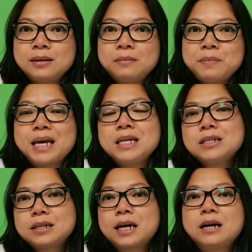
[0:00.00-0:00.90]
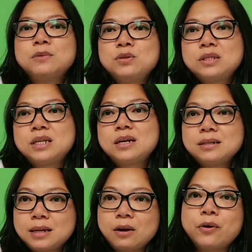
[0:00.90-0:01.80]
patient come to see us,
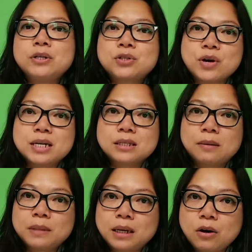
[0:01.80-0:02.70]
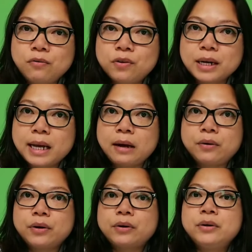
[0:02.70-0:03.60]
they already try something over the
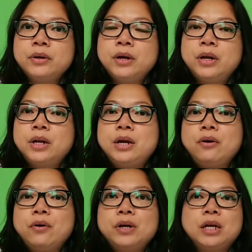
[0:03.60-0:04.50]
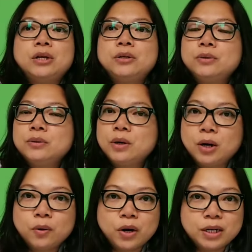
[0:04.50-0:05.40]
counter. They already like
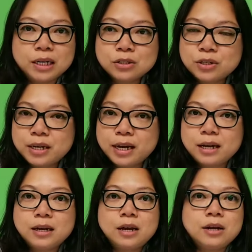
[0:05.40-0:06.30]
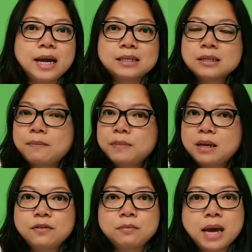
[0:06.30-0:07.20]
Google on internet. They get something
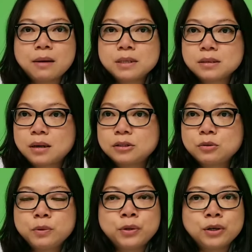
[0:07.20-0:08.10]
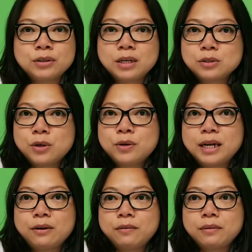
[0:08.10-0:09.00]
from Amazon to put on their
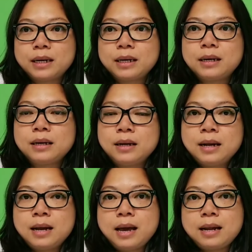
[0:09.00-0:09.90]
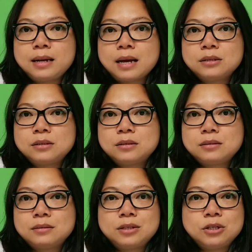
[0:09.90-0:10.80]
toenail already. And that's
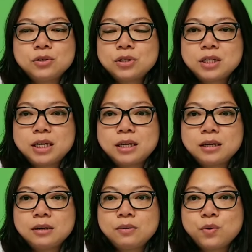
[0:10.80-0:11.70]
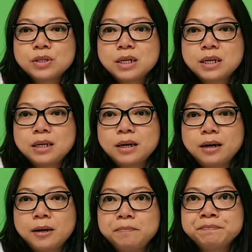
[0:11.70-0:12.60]
usually wasn't um,